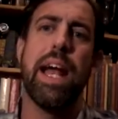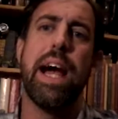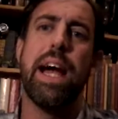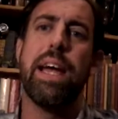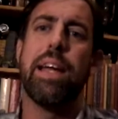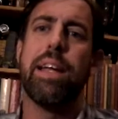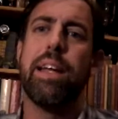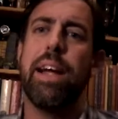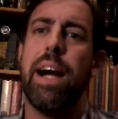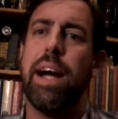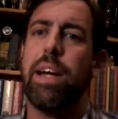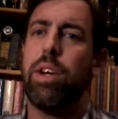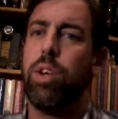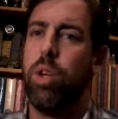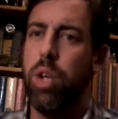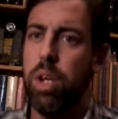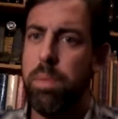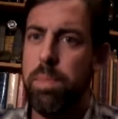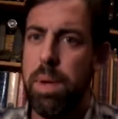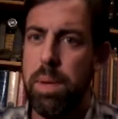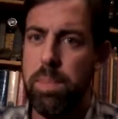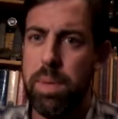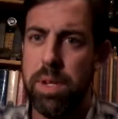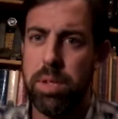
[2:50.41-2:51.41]
I
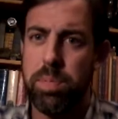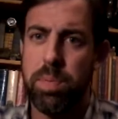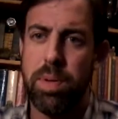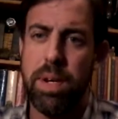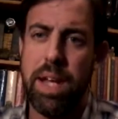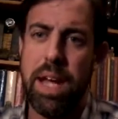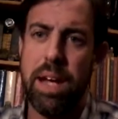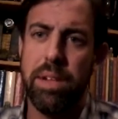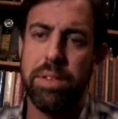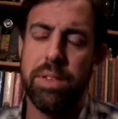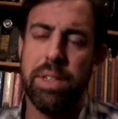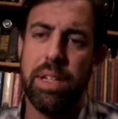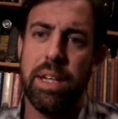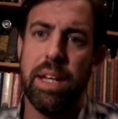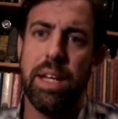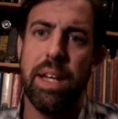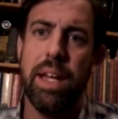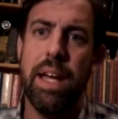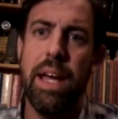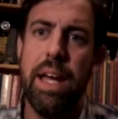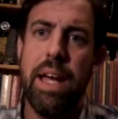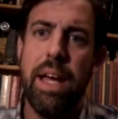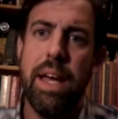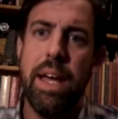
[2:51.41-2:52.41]
could be mispronouncing it,
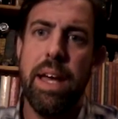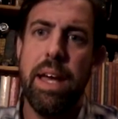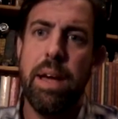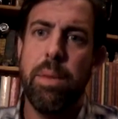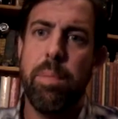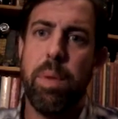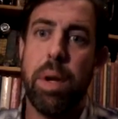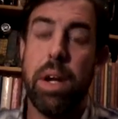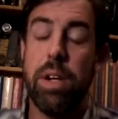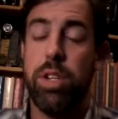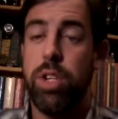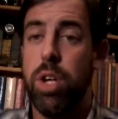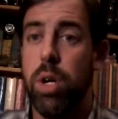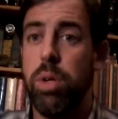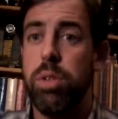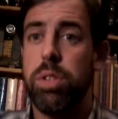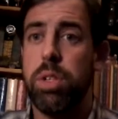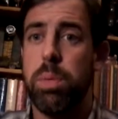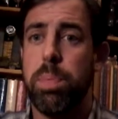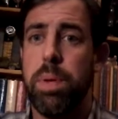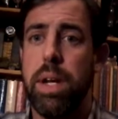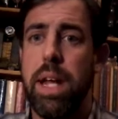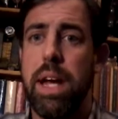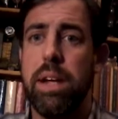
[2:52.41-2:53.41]
but I chose
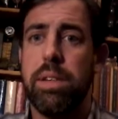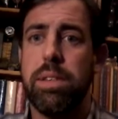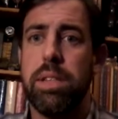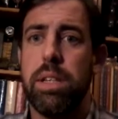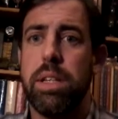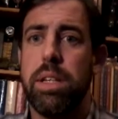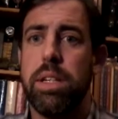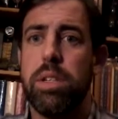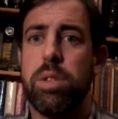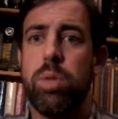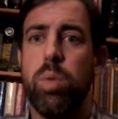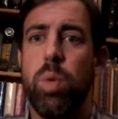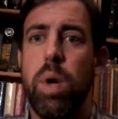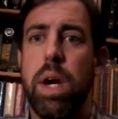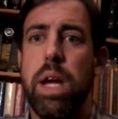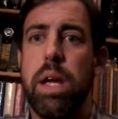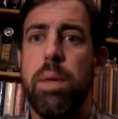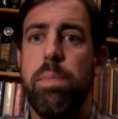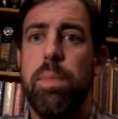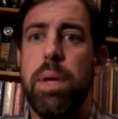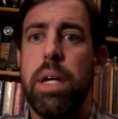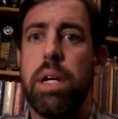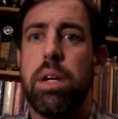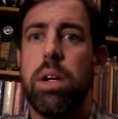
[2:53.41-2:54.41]
to pronounce it this
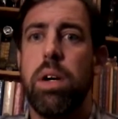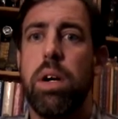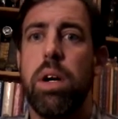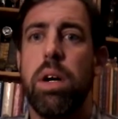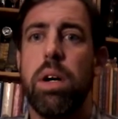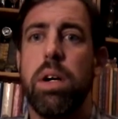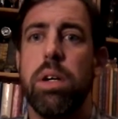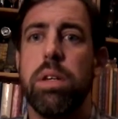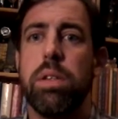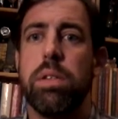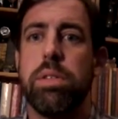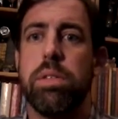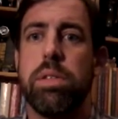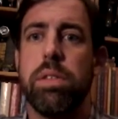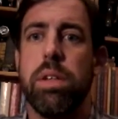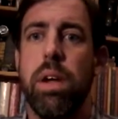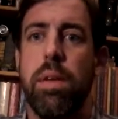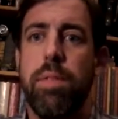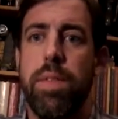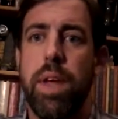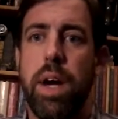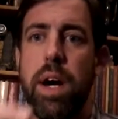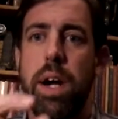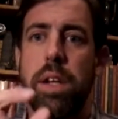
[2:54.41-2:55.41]
way because
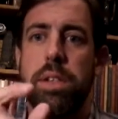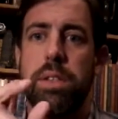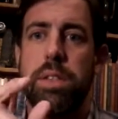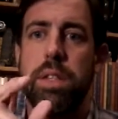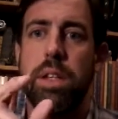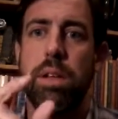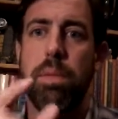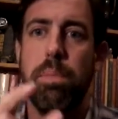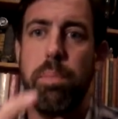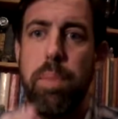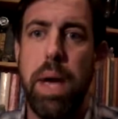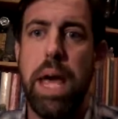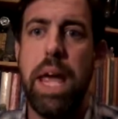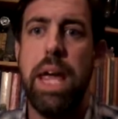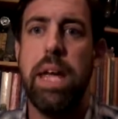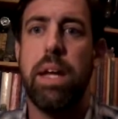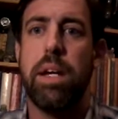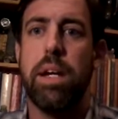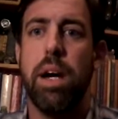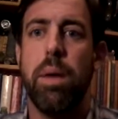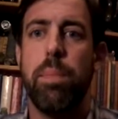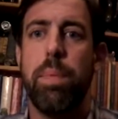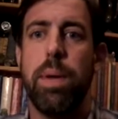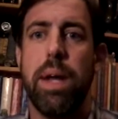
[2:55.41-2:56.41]
of the Hudson Bay
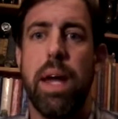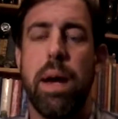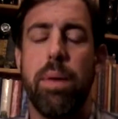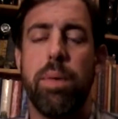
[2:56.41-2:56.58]
Company.